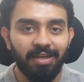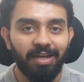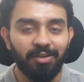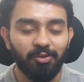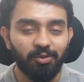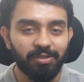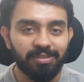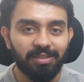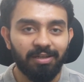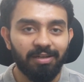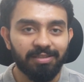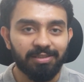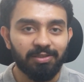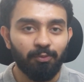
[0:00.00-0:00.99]
and to
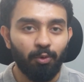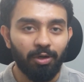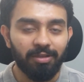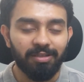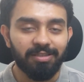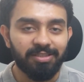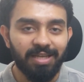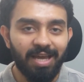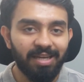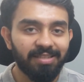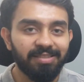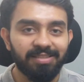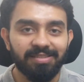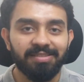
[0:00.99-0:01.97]
discuss what are the
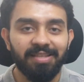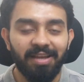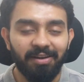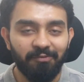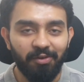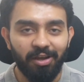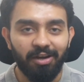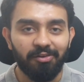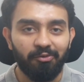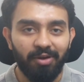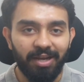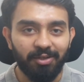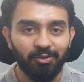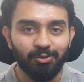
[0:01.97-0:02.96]
challenges that we are
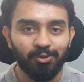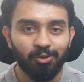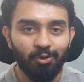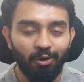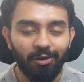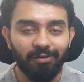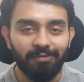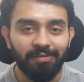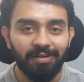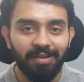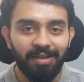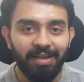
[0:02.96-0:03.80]
trying to solve,